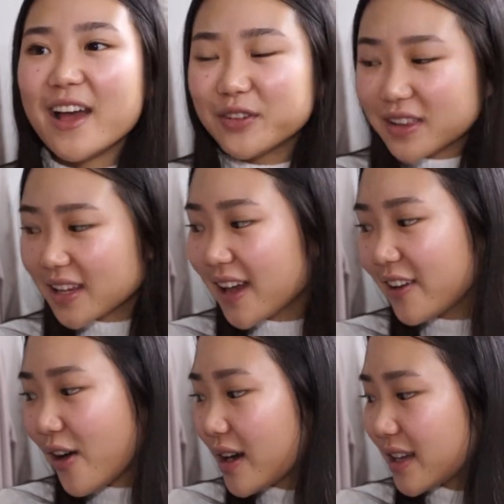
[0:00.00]
everything I
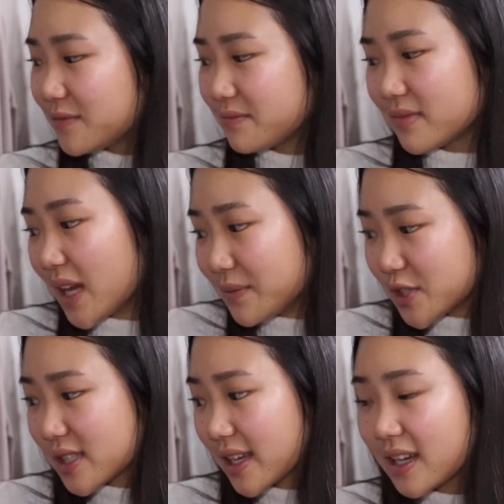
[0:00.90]
got, I'm, I'm
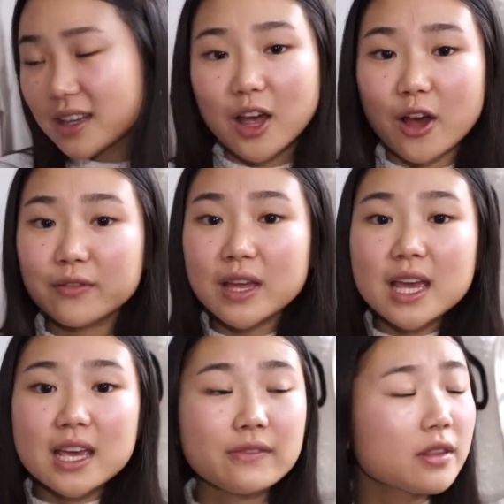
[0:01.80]
just like in love.
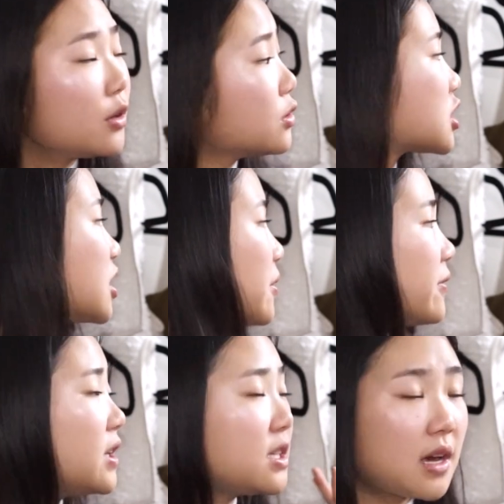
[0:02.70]
Even though some
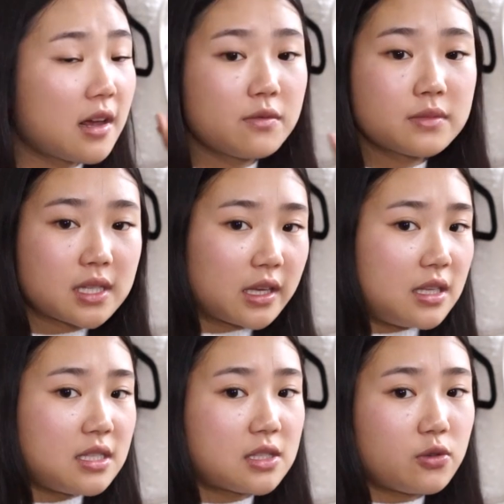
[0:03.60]
of these items, like
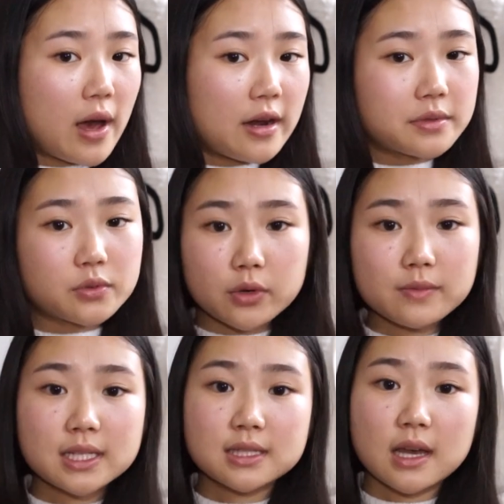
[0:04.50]
these two items weren't
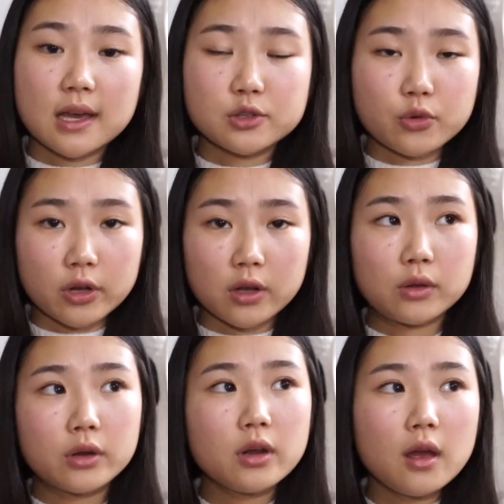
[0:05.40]
my size or
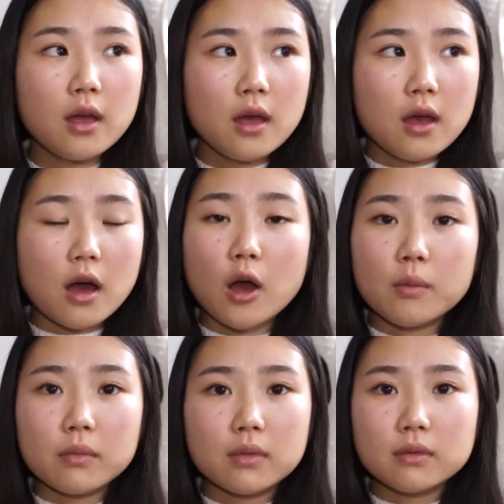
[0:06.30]
color,
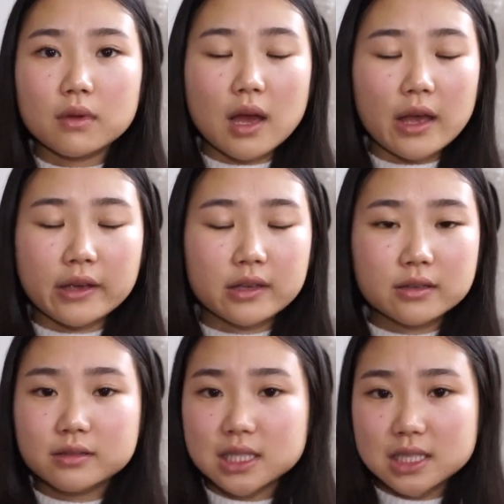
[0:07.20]
um, I
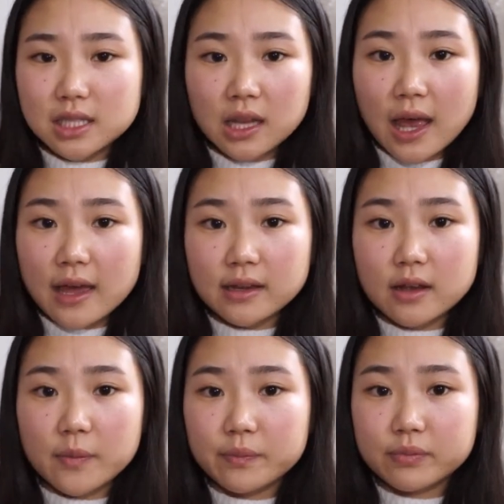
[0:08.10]
still ended
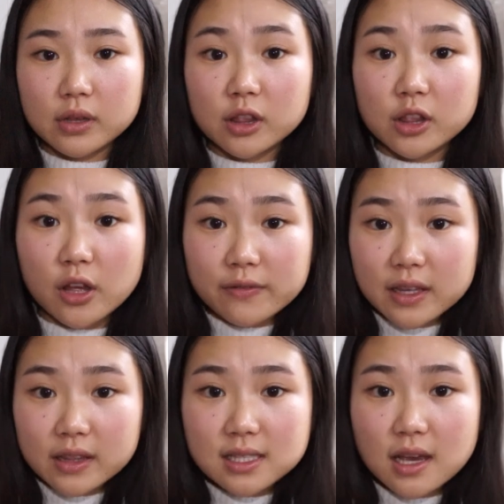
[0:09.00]
up
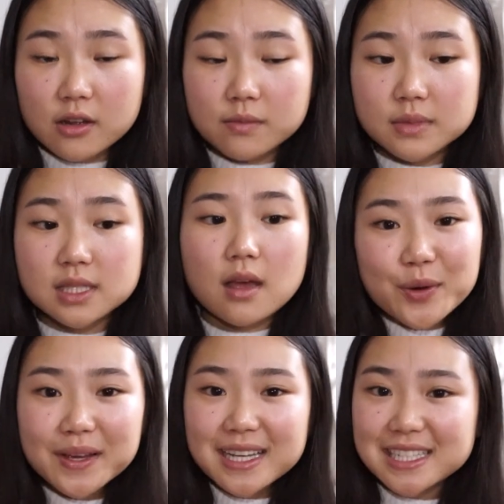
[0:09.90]
loving these items. Hope
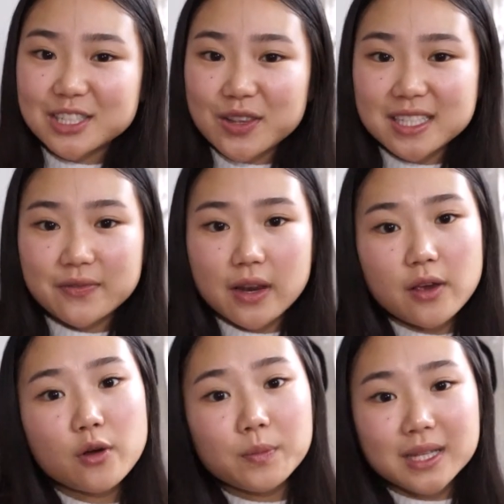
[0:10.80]
you guys enjoyed this
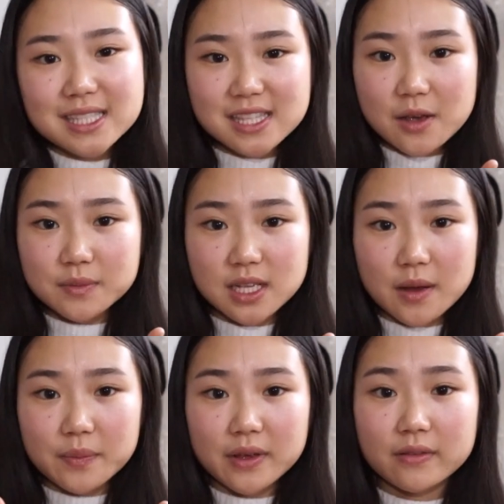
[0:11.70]
video. Please thumbs
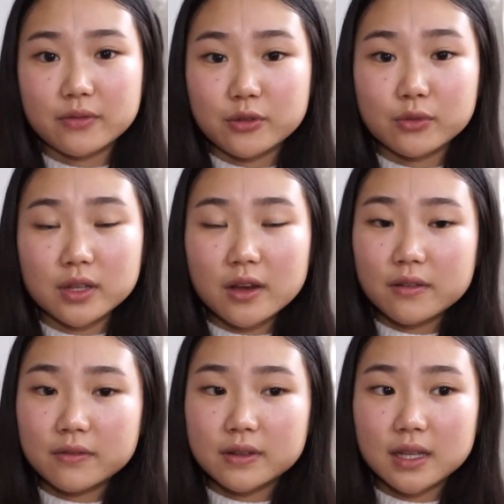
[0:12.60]
up if you
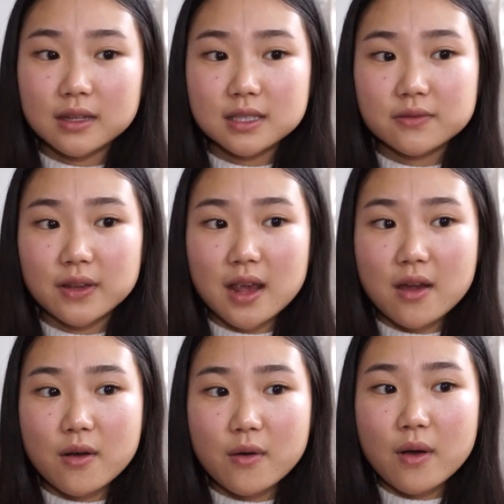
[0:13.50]
loved this
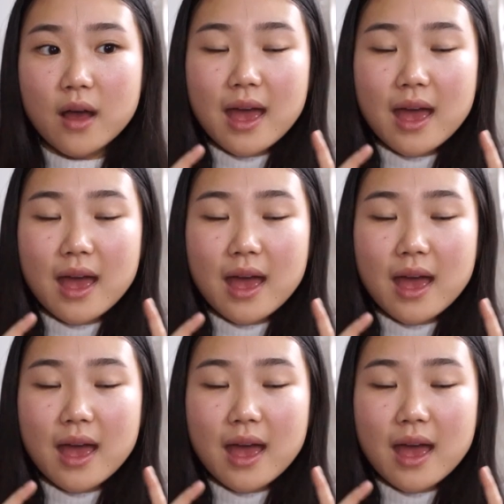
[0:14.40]
video.